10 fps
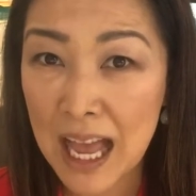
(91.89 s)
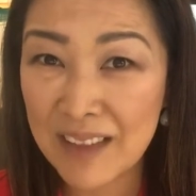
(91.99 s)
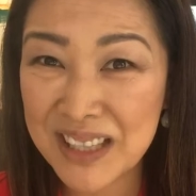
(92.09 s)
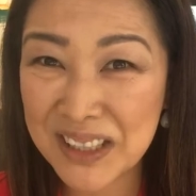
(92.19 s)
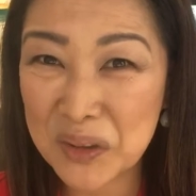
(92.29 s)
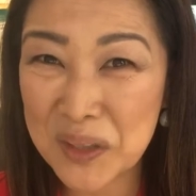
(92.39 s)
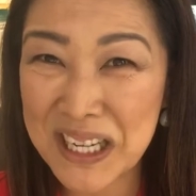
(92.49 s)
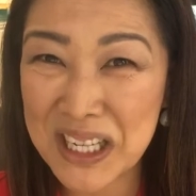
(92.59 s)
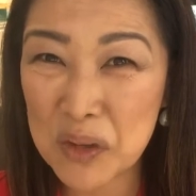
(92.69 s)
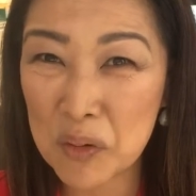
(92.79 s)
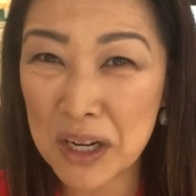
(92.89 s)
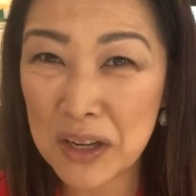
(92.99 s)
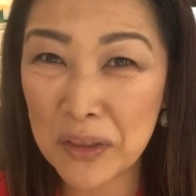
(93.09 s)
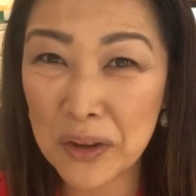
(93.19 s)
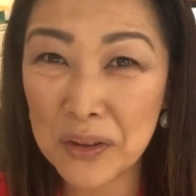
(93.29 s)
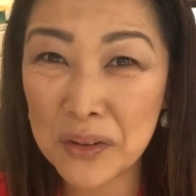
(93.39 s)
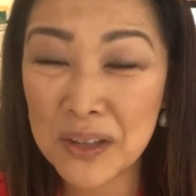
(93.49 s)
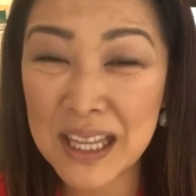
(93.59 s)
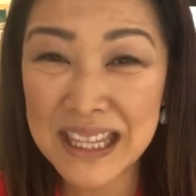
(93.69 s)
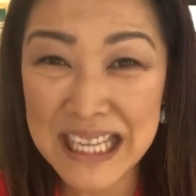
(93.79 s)
Having a look in Australia
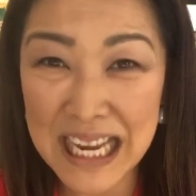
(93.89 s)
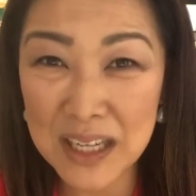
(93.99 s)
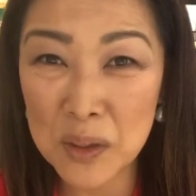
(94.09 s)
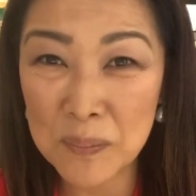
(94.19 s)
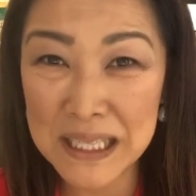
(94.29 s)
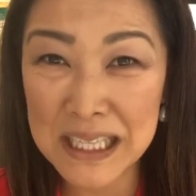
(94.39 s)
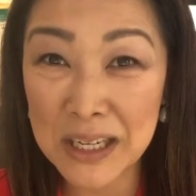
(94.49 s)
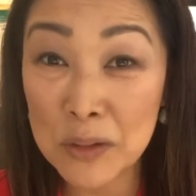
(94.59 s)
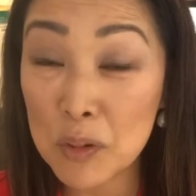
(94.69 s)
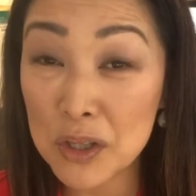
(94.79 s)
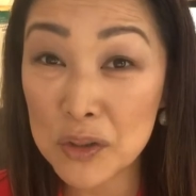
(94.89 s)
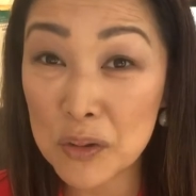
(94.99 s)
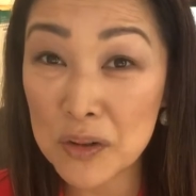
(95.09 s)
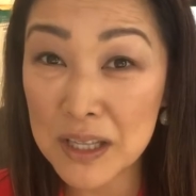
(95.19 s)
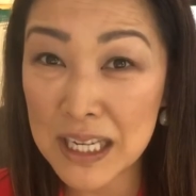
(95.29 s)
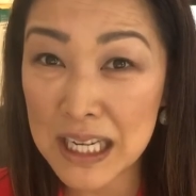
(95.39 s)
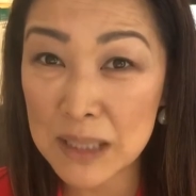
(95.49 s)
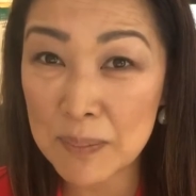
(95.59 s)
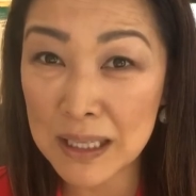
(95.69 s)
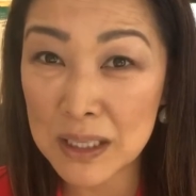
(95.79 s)
though, the economic data was stronger than
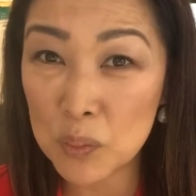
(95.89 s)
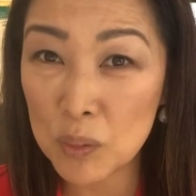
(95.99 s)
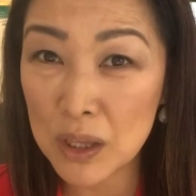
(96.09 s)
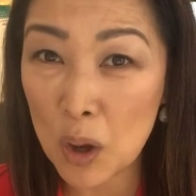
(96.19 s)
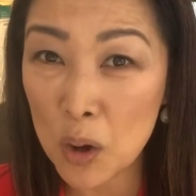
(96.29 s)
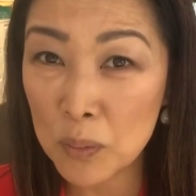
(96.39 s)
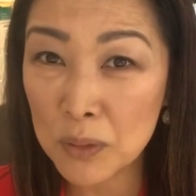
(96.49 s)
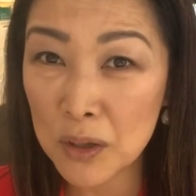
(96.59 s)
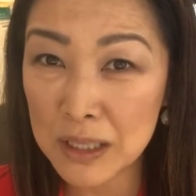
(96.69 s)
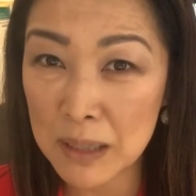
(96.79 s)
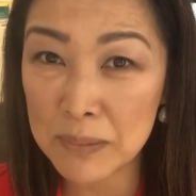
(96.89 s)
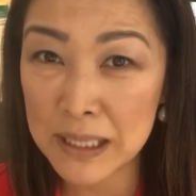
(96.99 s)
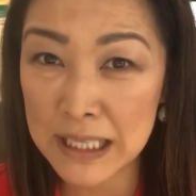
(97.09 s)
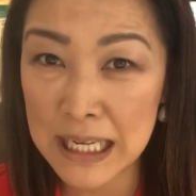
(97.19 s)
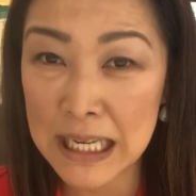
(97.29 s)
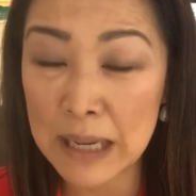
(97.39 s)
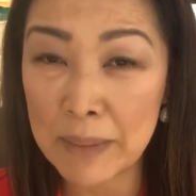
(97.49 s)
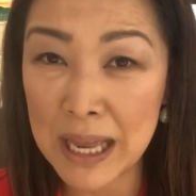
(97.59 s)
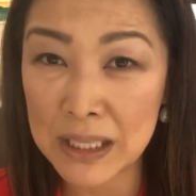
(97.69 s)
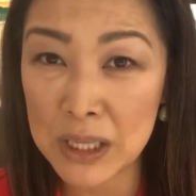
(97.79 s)
expected, with home loan numbers seeing a
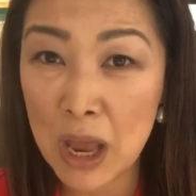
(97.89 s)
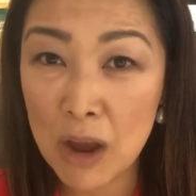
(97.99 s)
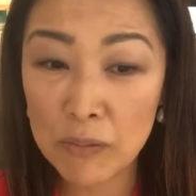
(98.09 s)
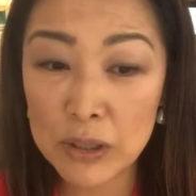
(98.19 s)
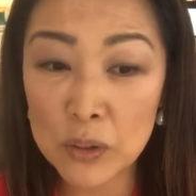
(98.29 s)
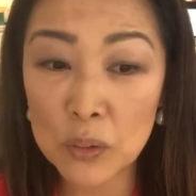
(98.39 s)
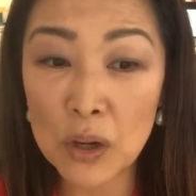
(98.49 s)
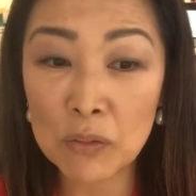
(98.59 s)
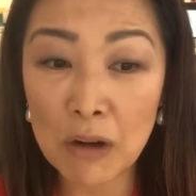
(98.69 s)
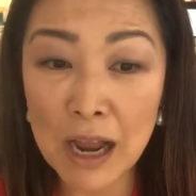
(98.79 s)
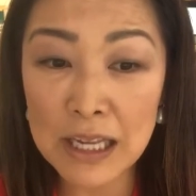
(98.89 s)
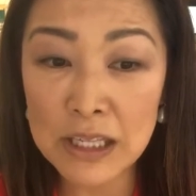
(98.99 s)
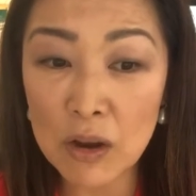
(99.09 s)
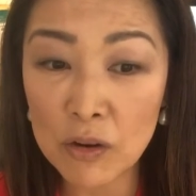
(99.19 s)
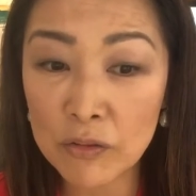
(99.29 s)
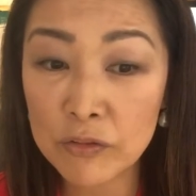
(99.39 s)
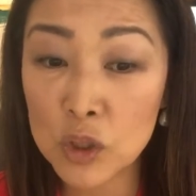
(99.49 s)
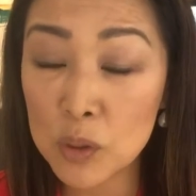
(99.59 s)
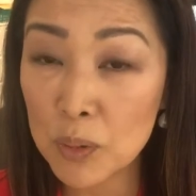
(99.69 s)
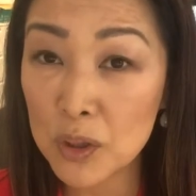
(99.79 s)
bounce. We saw a rise of
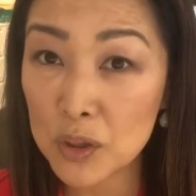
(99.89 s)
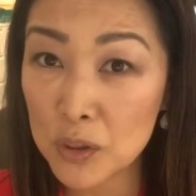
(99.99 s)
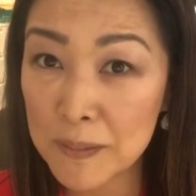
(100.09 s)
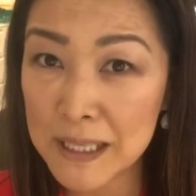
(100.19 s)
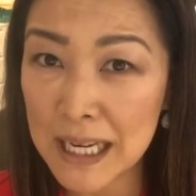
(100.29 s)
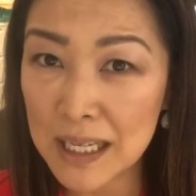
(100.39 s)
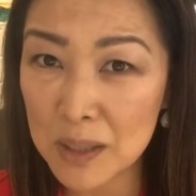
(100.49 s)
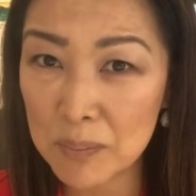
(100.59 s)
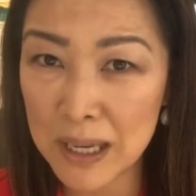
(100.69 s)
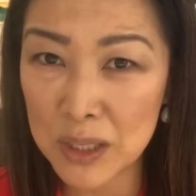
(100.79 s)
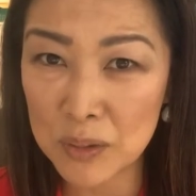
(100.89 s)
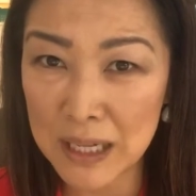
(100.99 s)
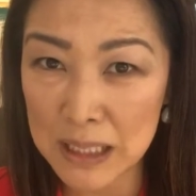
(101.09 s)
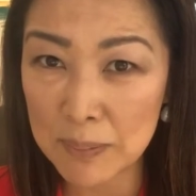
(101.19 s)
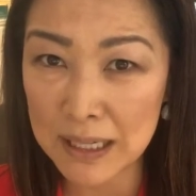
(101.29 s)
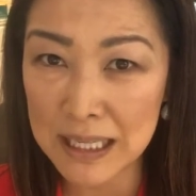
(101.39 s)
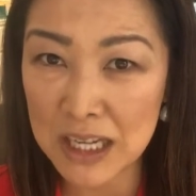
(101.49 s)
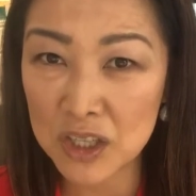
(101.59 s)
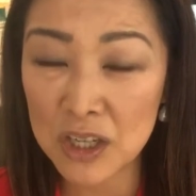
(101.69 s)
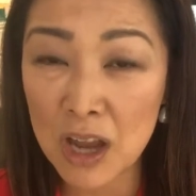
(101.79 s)
2.2% compared to an
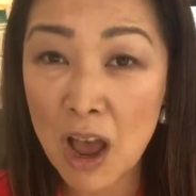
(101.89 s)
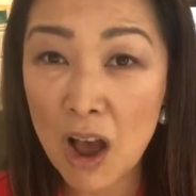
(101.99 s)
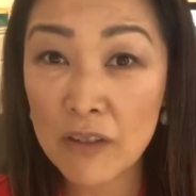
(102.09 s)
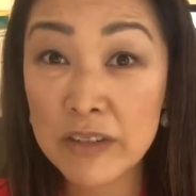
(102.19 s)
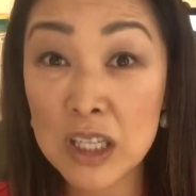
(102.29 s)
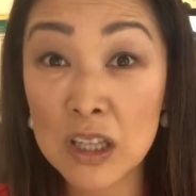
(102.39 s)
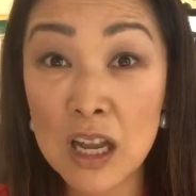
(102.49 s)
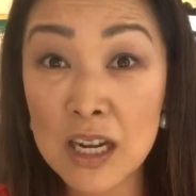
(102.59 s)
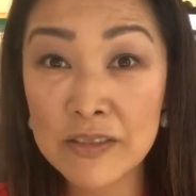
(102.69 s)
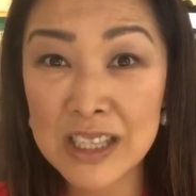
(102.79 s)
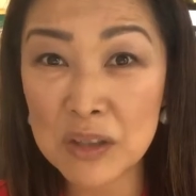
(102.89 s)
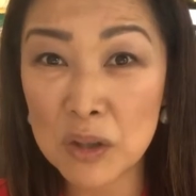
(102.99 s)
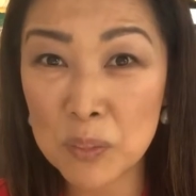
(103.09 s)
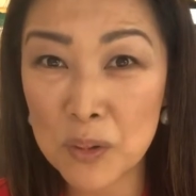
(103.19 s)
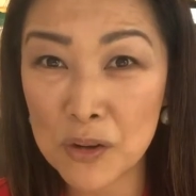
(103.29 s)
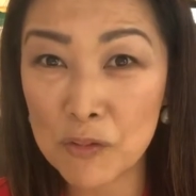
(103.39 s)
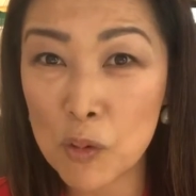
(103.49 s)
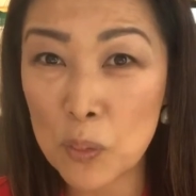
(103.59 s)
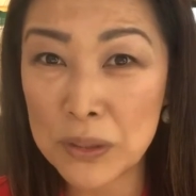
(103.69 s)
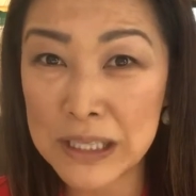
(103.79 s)
expectation of a decline of
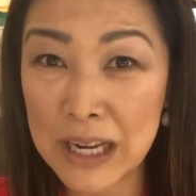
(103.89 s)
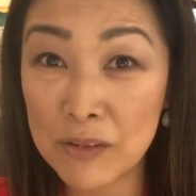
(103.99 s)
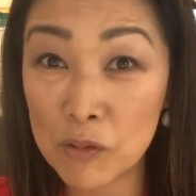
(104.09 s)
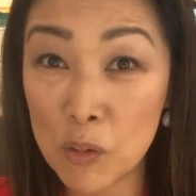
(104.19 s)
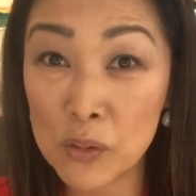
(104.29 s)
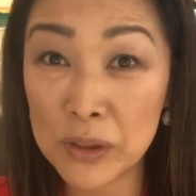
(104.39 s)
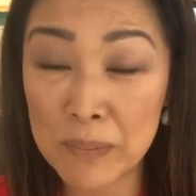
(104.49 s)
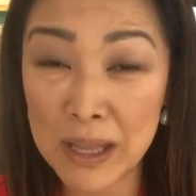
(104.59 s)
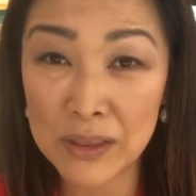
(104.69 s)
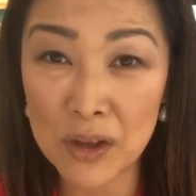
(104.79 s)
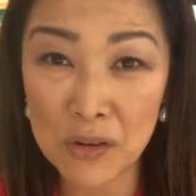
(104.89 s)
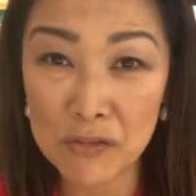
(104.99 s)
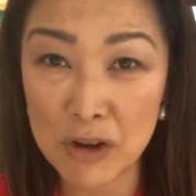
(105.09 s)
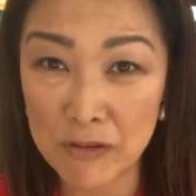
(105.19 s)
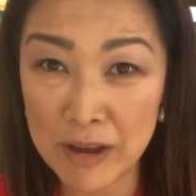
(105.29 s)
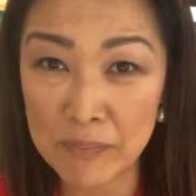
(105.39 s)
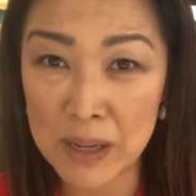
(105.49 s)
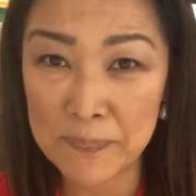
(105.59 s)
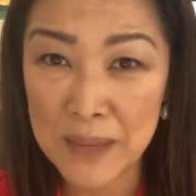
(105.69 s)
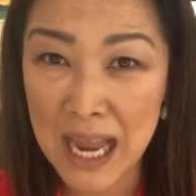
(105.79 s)
0.4% for the month of November.